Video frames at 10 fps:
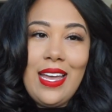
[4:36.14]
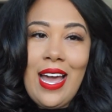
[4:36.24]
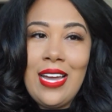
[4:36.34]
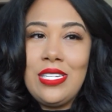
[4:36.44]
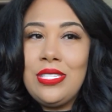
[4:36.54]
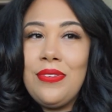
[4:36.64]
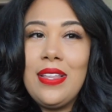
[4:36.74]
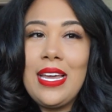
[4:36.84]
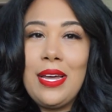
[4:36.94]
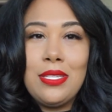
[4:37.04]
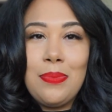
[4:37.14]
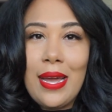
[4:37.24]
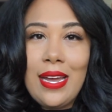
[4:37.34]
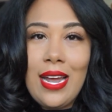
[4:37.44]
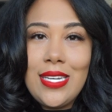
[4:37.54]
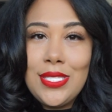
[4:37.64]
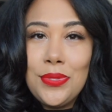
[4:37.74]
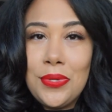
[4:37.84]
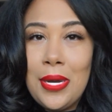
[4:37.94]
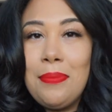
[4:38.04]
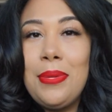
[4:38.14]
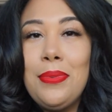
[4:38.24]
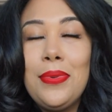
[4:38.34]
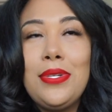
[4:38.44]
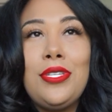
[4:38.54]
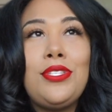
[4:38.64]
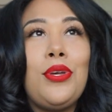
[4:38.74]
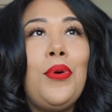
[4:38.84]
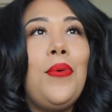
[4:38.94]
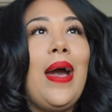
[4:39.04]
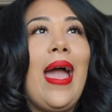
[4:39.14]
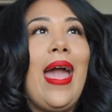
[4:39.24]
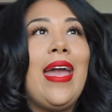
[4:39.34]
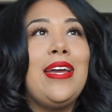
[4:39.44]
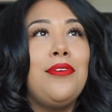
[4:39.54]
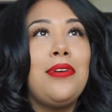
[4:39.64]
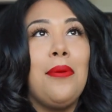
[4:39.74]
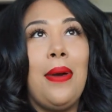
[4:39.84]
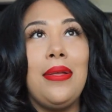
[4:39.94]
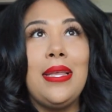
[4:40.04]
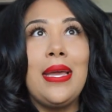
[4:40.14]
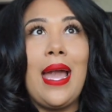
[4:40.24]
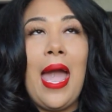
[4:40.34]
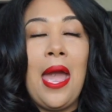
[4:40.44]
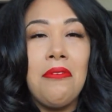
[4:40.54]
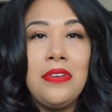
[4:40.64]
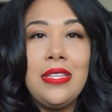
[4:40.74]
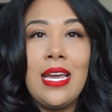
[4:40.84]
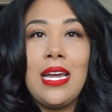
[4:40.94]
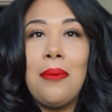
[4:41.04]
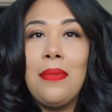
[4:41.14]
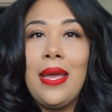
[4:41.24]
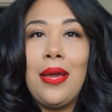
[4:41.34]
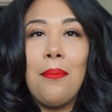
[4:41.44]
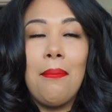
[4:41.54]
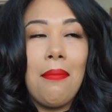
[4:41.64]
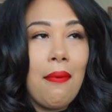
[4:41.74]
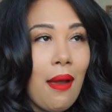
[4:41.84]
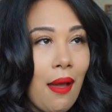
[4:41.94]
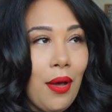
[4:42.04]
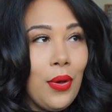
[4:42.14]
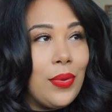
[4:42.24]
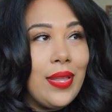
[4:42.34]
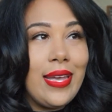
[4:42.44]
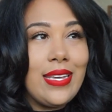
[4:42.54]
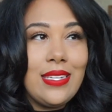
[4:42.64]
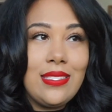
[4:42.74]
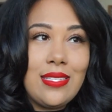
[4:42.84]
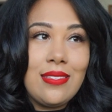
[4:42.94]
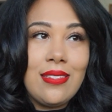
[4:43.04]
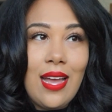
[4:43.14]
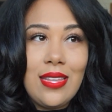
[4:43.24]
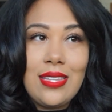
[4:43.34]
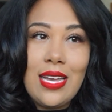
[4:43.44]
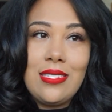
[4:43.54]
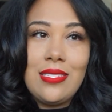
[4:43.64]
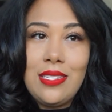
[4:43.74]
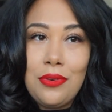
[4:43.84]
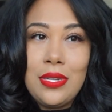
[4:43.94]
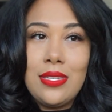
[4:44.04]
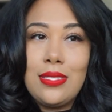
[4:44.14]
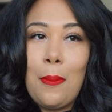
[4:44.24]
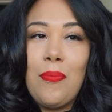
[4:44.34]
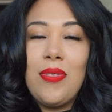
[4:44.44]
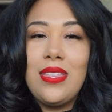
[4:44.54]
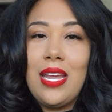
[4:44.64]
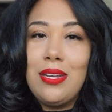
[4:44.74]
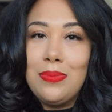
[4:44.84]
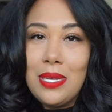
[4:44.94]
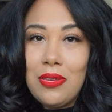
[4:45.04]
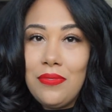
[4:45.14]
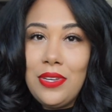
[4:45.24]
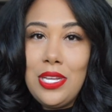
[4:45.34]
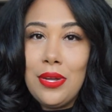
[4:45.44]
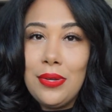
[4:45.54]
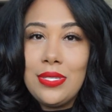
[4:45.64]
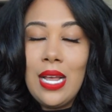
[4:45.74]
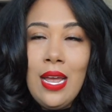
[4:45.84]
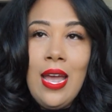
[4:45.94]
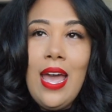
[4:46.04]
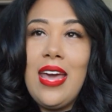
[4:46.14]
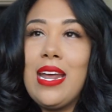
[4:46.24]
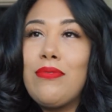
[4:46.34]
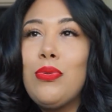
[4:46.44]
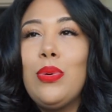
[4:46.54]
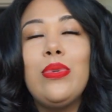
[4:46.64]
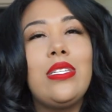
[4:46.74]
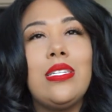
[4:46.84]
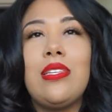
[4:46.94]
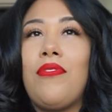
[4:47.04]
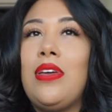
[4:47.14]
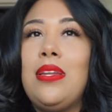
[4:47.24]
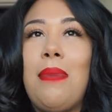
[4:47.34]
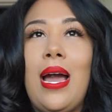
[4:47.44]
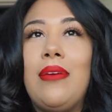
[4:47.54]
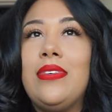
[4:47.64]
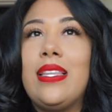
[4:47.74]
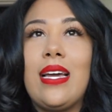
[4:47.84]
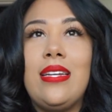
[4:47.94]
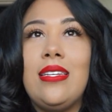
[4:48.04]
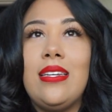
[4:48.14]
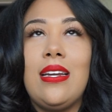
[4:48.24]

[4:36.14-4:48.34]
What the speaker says: I just felt like I was back in high school and people were so angry about like everything. And I'm like, bro, like it's not that serious. And now I was making videos and everyone was just offended by everything I did.